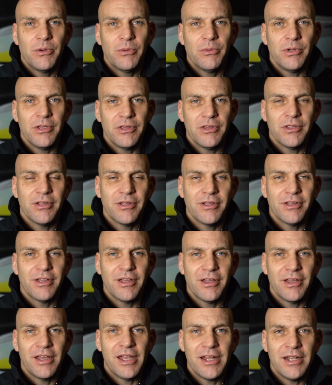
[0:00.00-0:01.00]
with
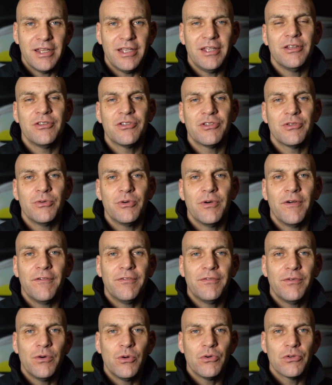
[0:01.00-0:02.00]
any sort of
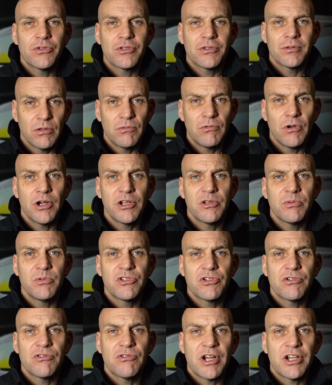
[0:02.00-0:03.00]
force. The ride
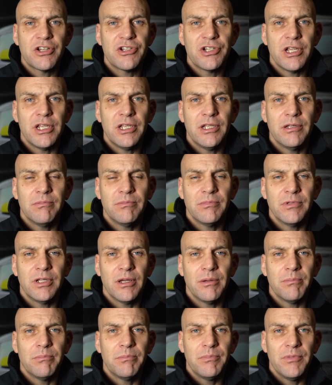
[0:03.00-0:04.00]
was crashy,
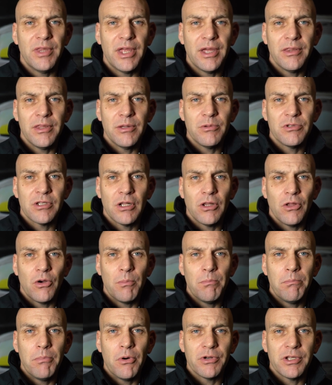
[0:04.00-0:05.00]
yeah, there was a lot
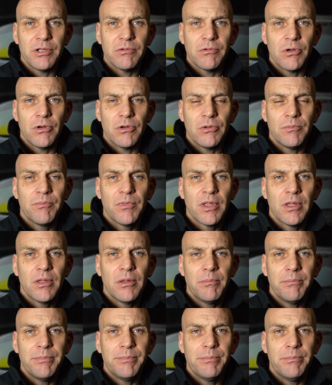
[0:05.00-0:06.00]
of body roll,
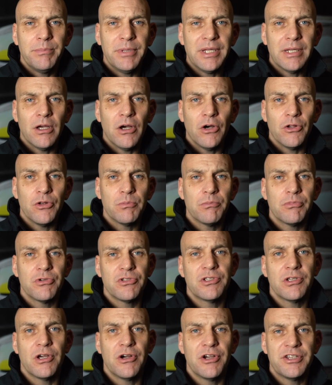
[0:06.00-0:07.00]
bit
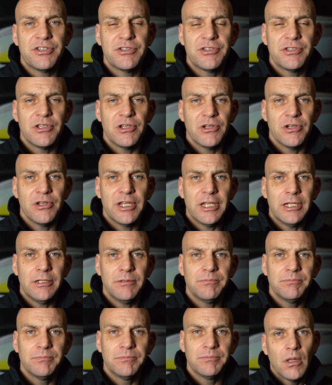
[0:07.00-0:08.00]
unprecise turn
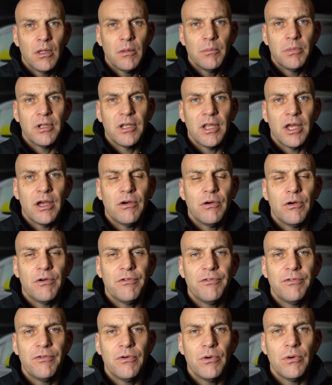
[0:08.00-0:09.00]
in. But now,
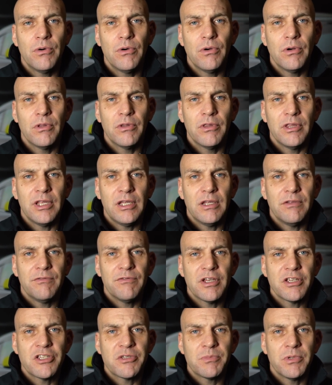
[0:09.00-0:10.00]
for the
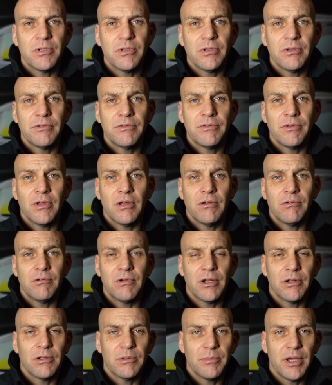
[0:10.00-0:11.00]
investment of
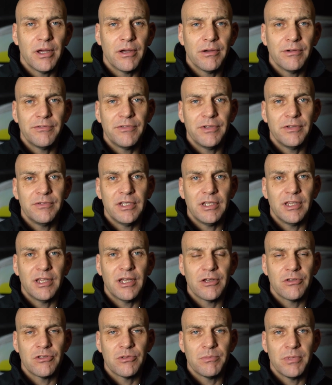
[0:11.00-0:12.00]
around about
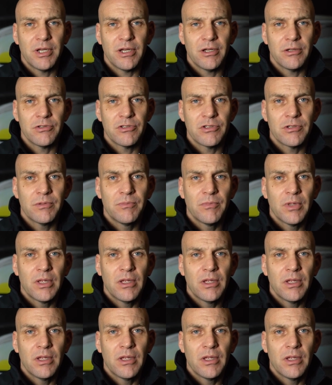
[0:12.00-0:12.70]
£50,000,